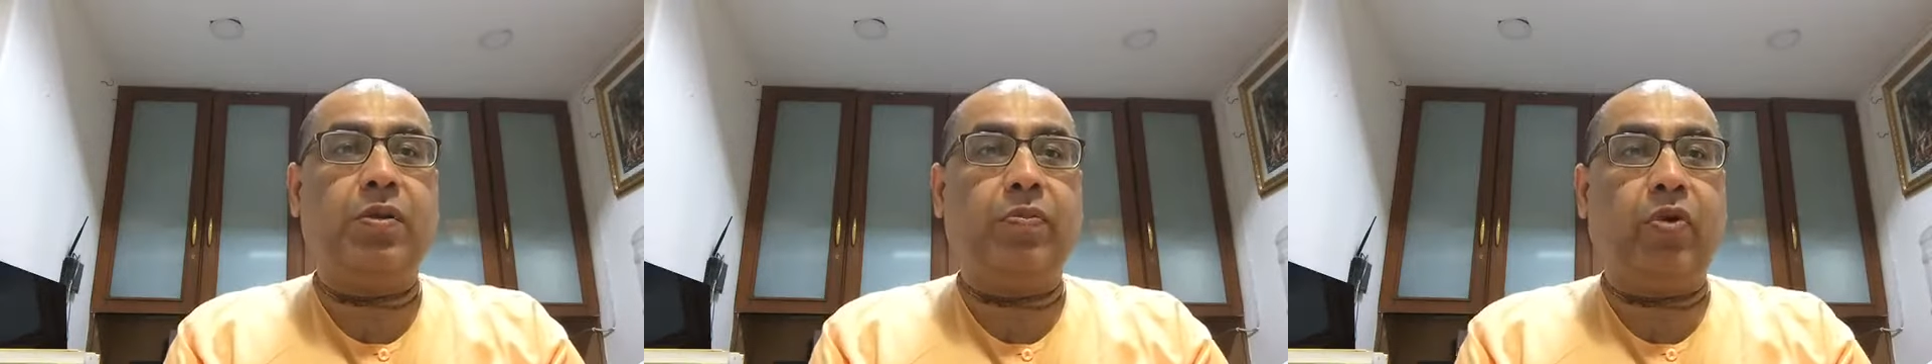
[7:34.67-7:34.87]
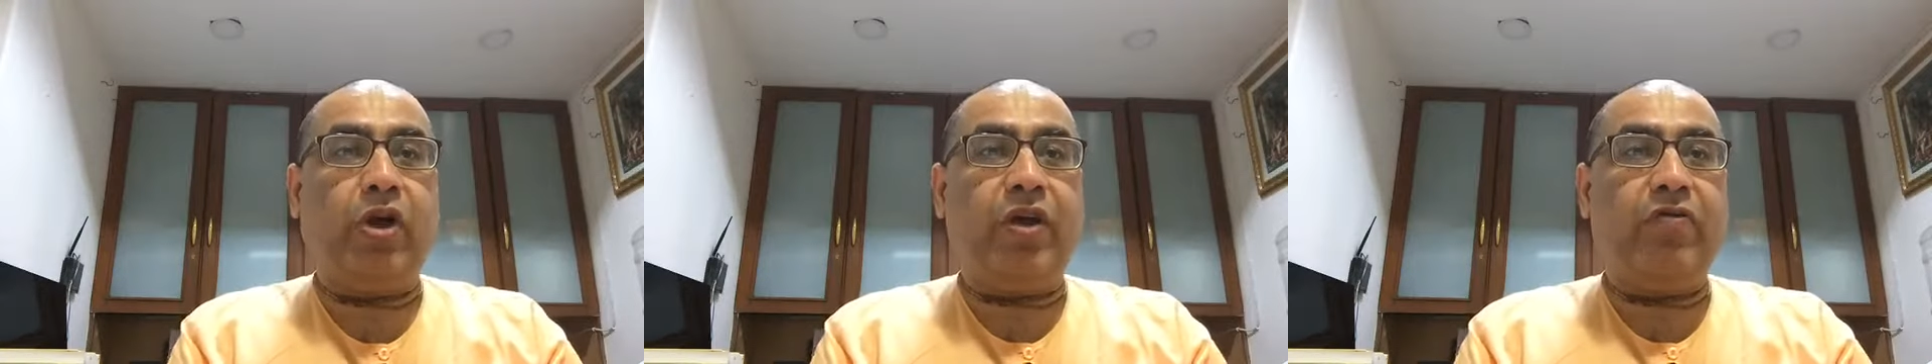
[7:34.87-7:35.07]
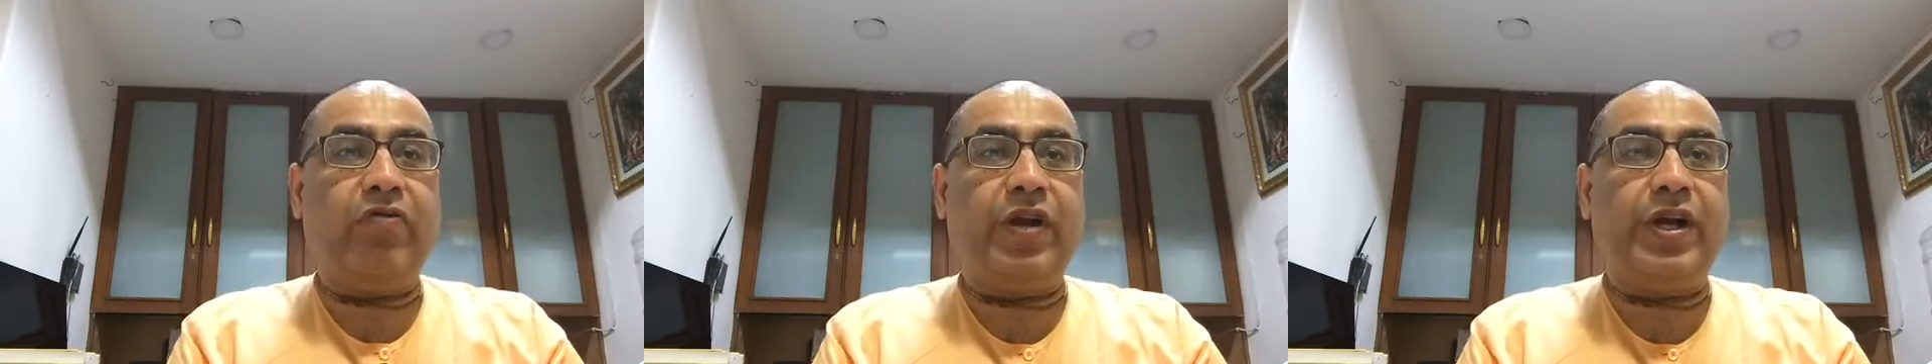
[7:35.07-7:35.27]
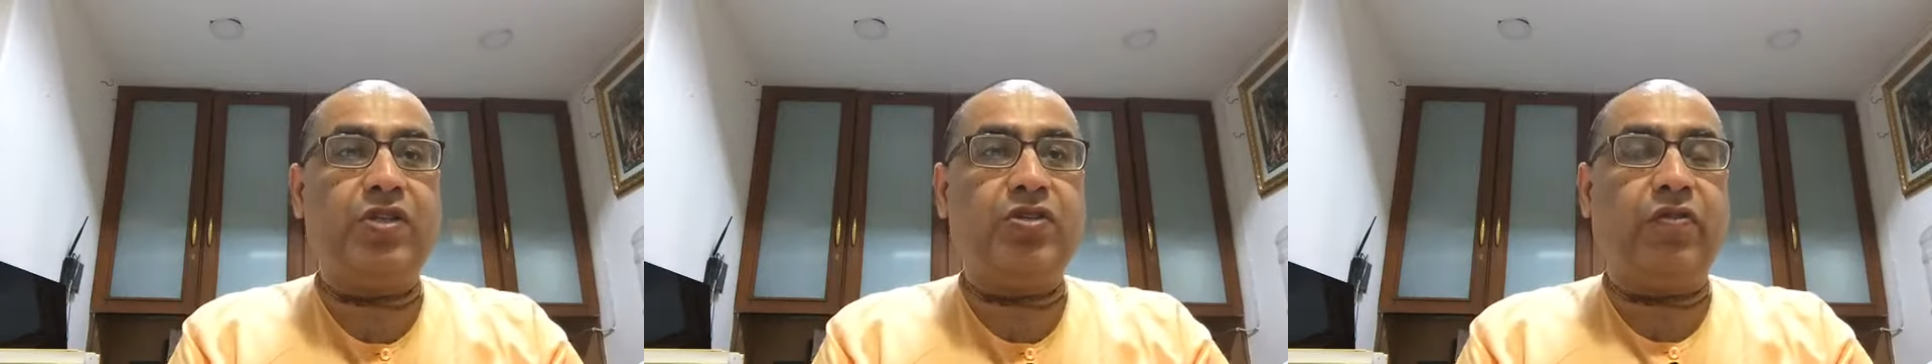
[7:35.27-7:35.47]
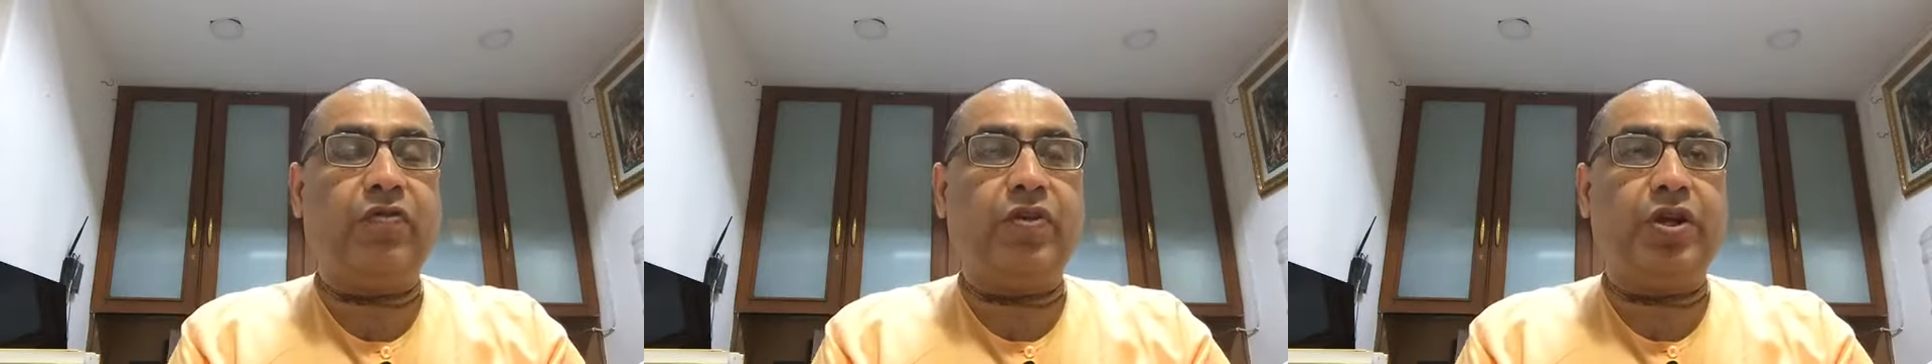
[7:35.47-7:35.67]
boyfriends
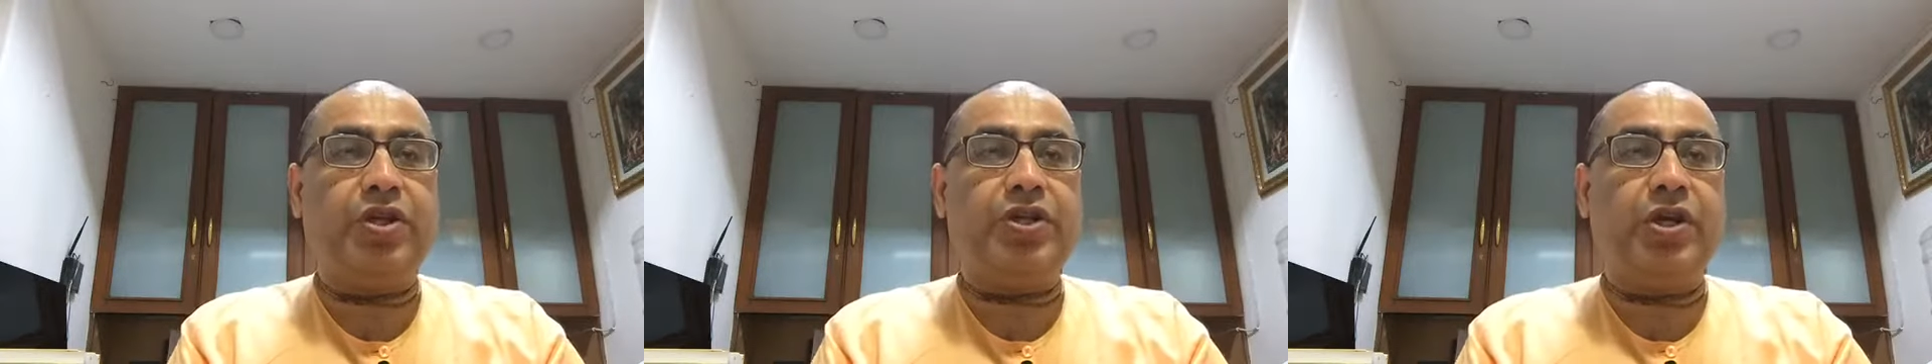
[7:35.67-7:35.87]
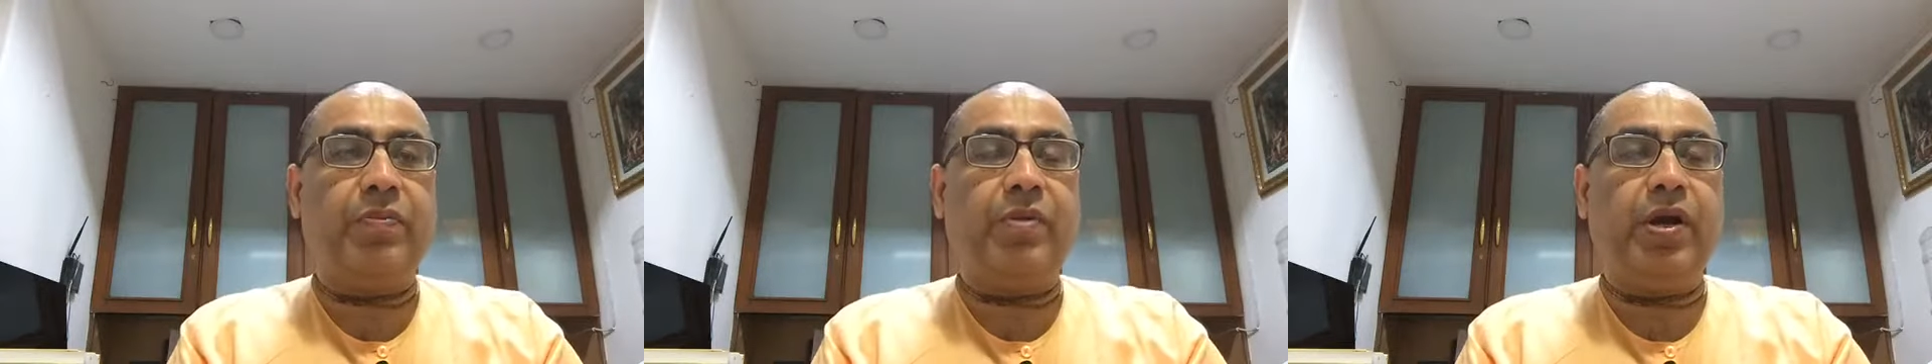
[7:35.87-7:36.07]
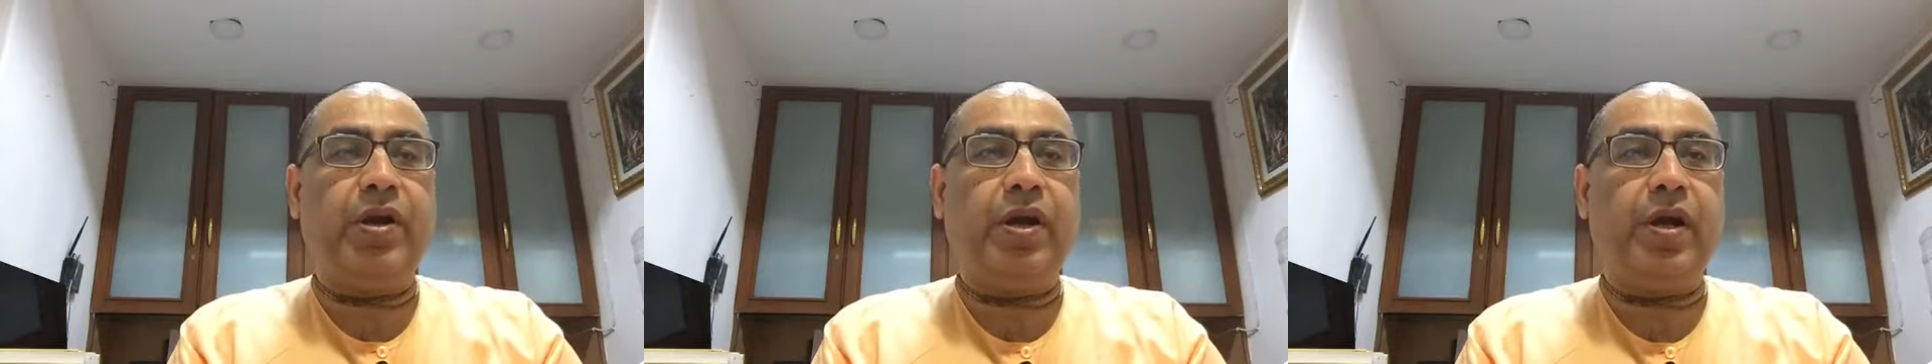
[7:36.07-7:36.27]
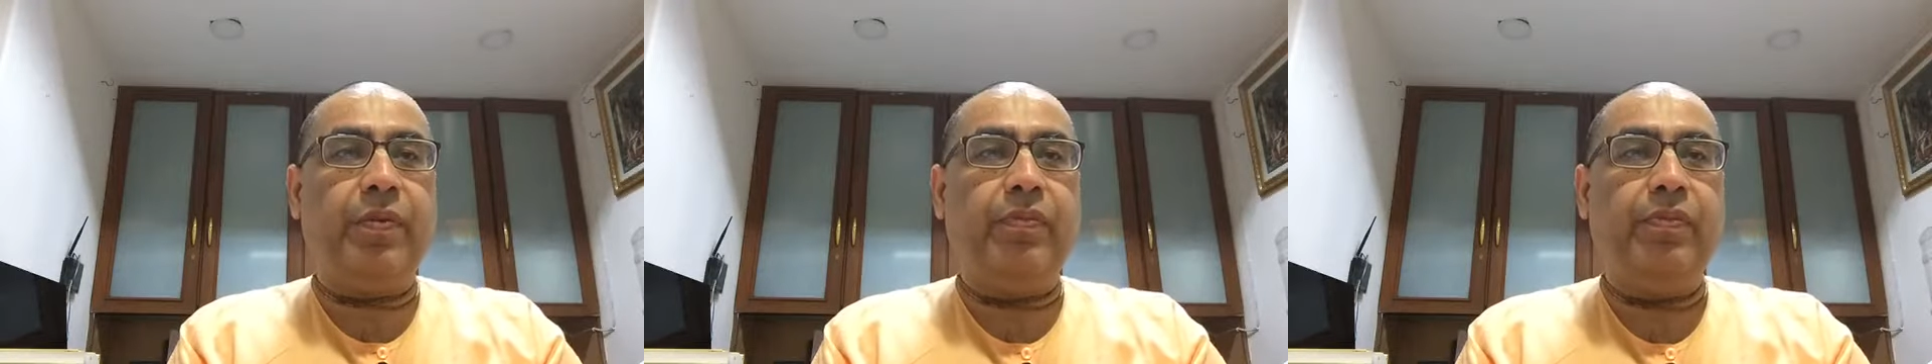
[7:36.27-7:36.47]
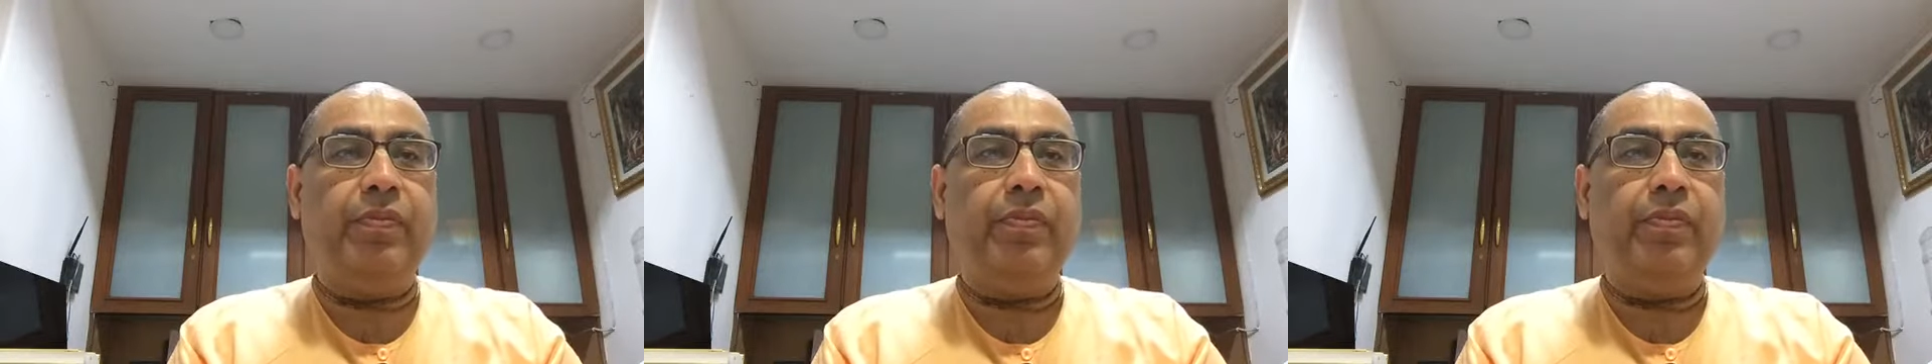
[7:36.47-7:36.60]
of Krishna Balram,